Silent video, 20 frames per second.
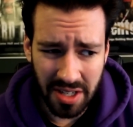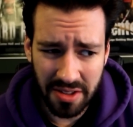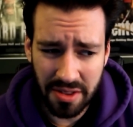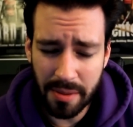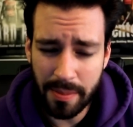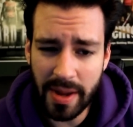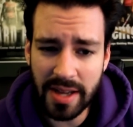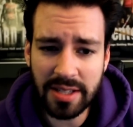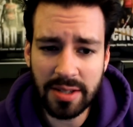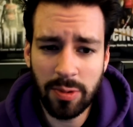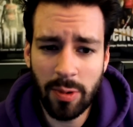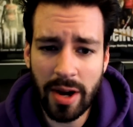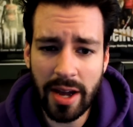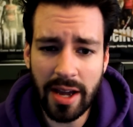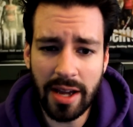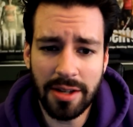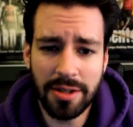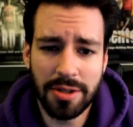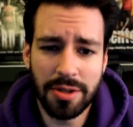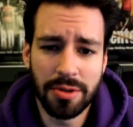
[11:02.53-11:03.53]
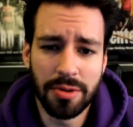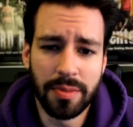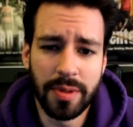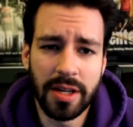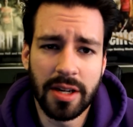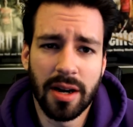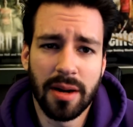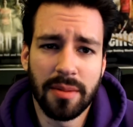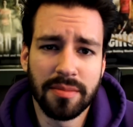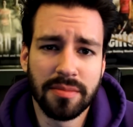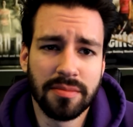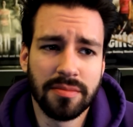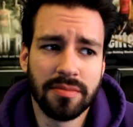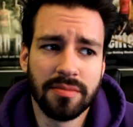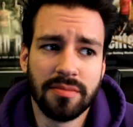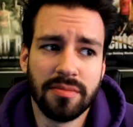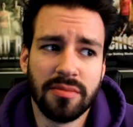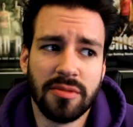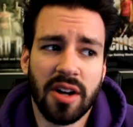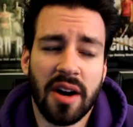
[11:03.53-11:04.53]
The best way to
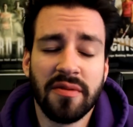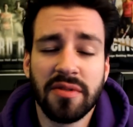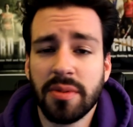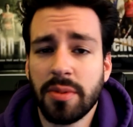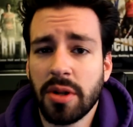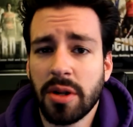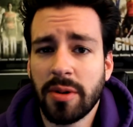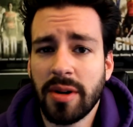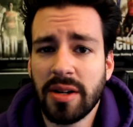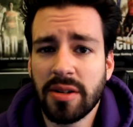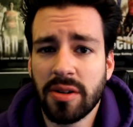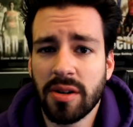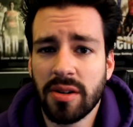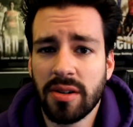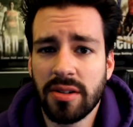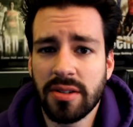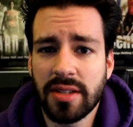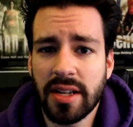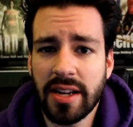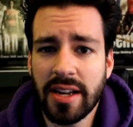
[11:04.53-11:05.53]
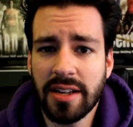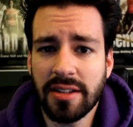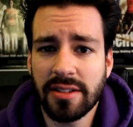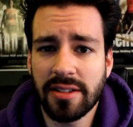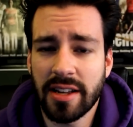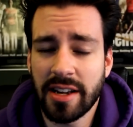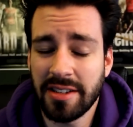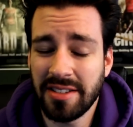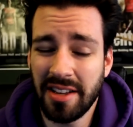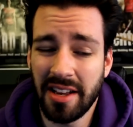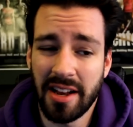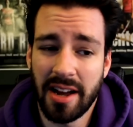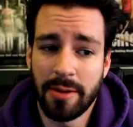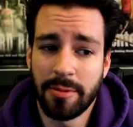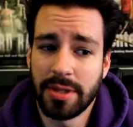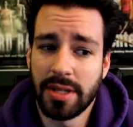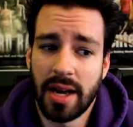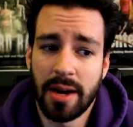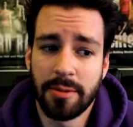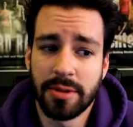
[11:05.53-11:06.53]
become comfortable around girls, I guess. Like I said, I
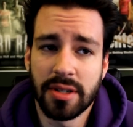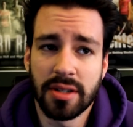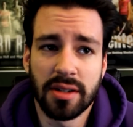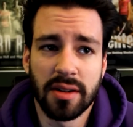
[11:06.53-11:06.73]
was I was